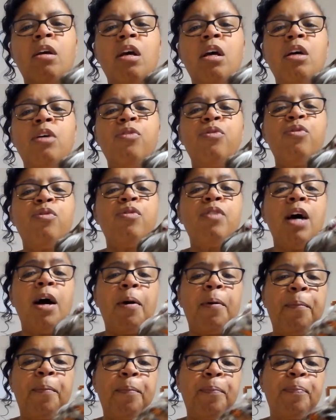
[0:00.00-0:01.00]
So,
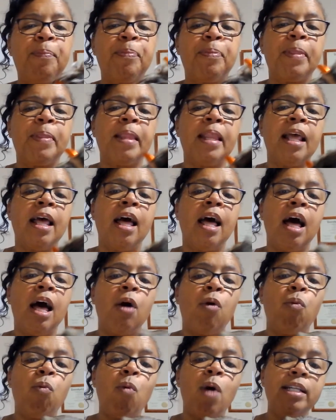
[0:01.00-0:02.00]

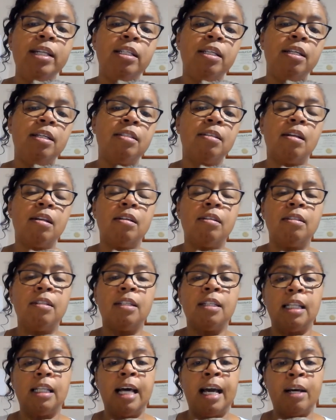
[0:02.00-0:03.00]
what she's going to
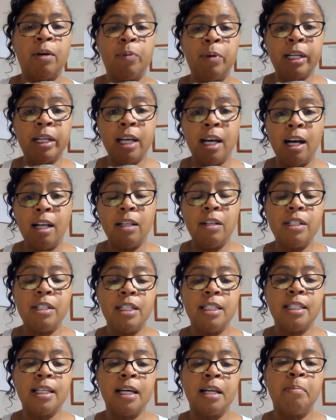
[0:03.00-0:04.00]
look like, what color
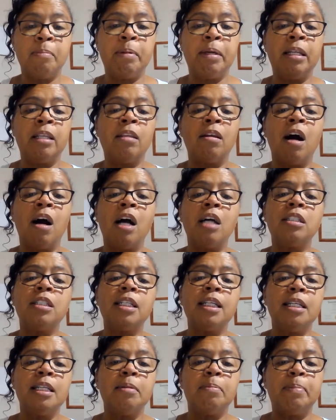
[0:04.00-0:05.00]
she's going to be,
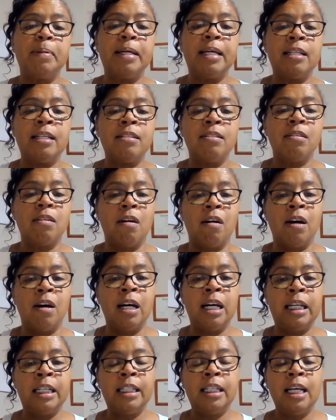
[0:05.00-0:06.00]
largely depends
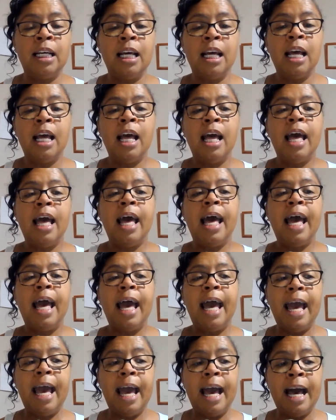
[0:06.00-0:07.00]
on
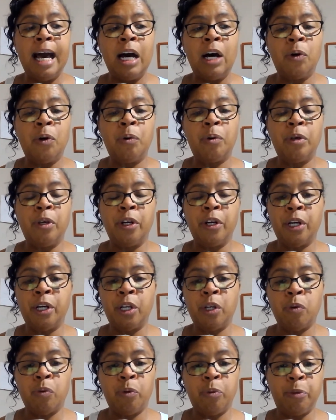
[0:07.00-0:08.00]
how you're going
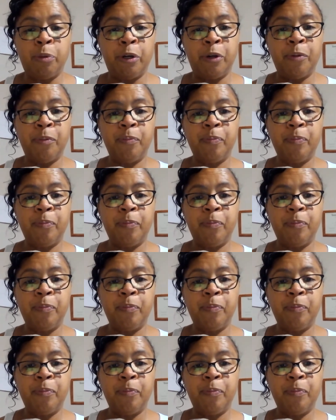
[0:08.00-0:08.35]
to groom her.